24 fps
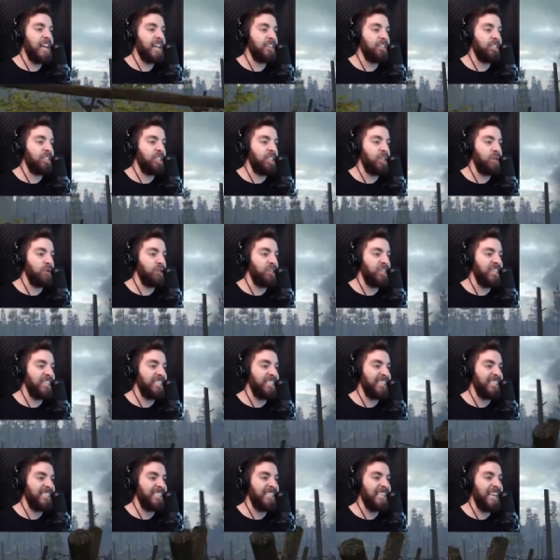That is the secret to
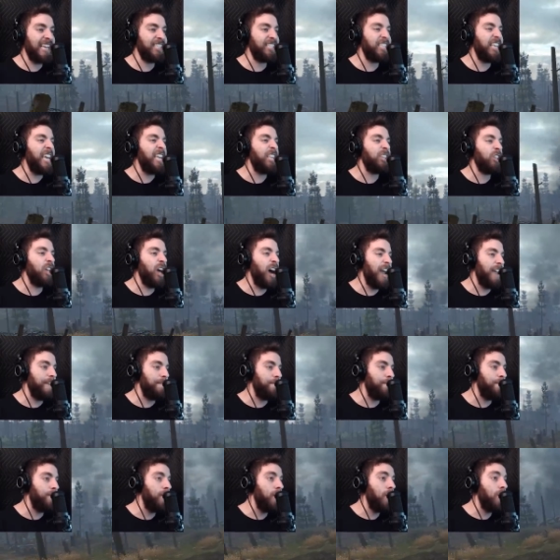success in
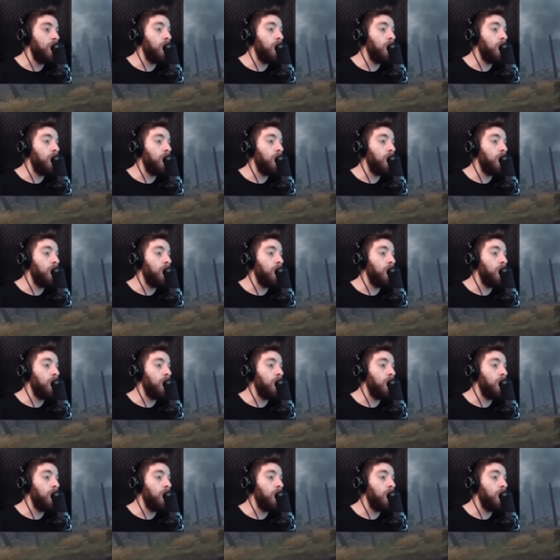life.